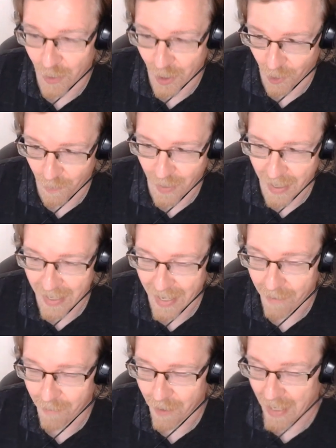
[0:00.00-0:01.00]
tuition
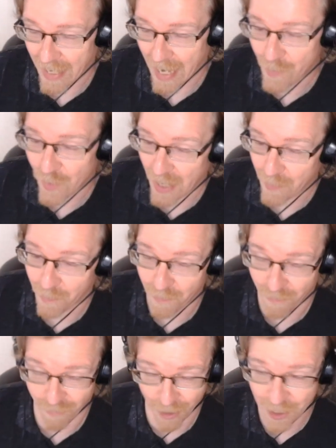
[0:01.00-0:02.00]
by with a game that I
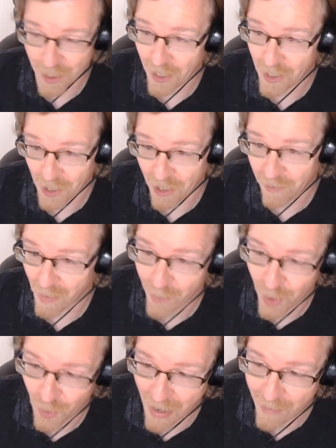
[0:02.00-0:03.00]
printed and
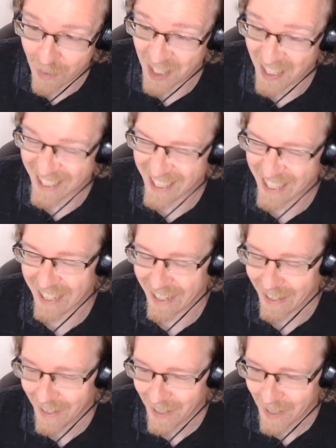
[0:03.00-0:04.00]
self-published when I was
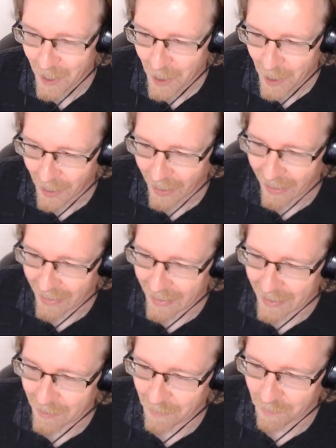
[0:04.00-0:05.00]
sixteen.
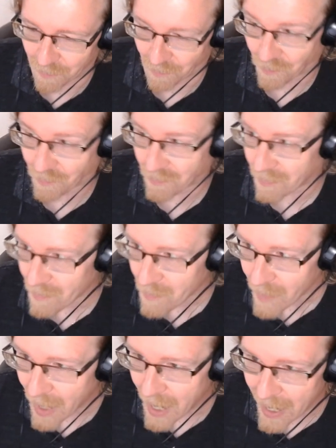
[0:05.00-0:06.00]
Um,
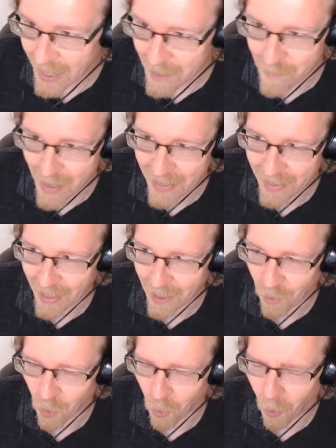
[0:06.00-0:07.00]
I made
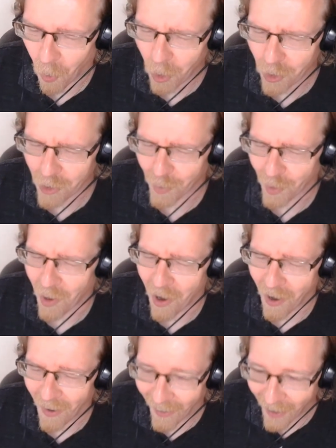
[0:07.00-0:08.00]
a horrible,
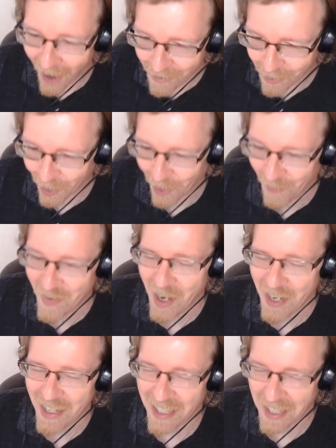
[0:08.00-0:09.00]
awful,
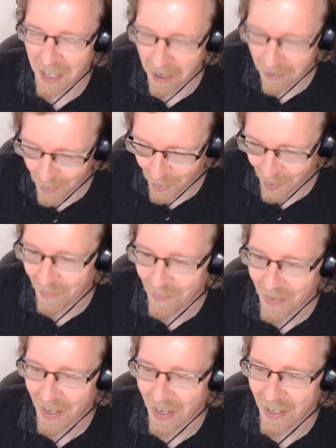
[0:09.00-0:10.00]
terrible,
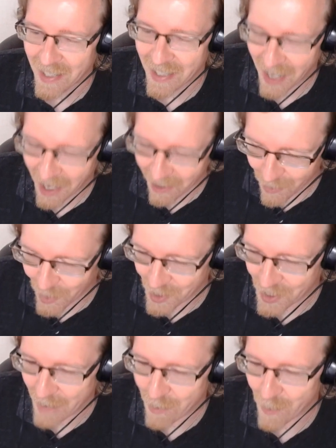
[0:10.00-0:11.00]
terrible
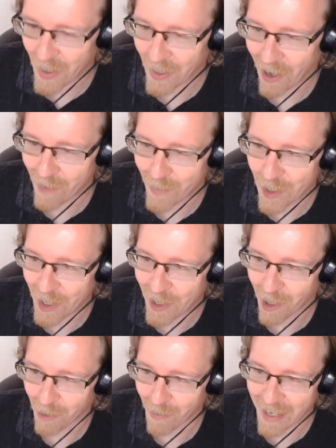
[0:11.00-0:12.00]
cyberpunk R P G
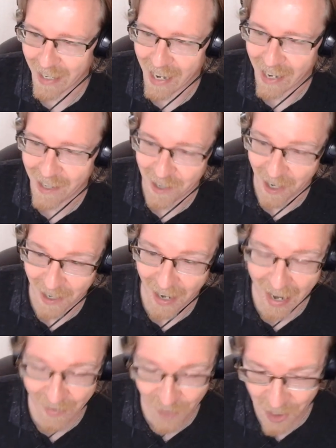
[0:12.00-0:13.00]
called Renegades, and
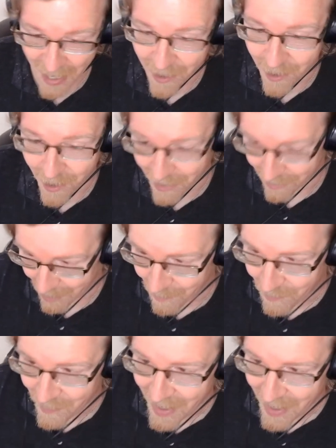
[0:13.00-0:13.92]
I have a standard offer.